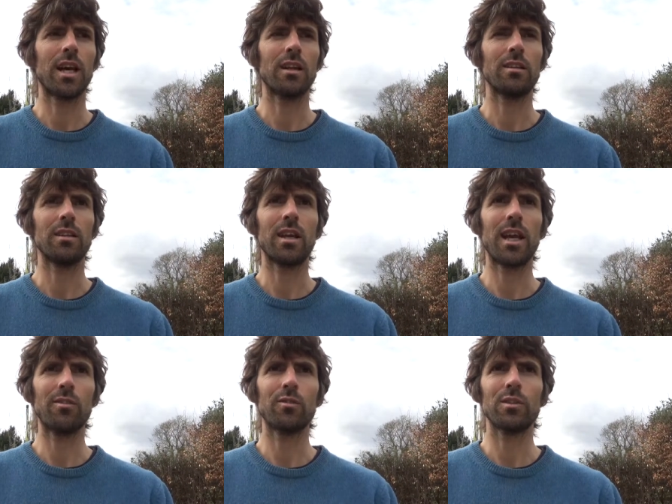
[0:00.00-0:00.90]
and the
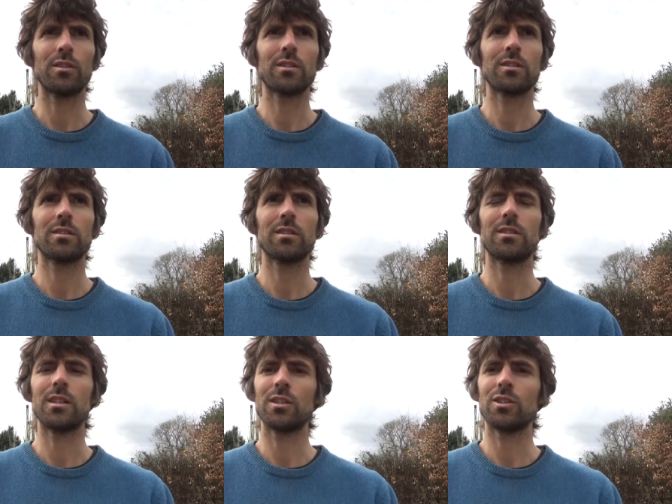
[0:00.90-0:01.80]
efforts, the
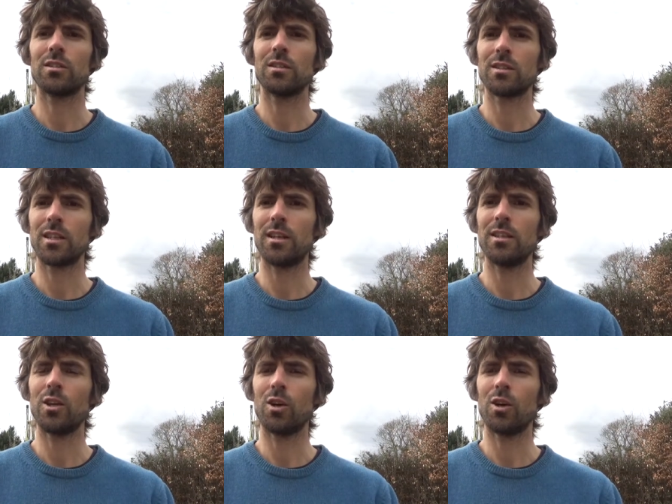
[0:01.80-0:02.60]
diligent, steady,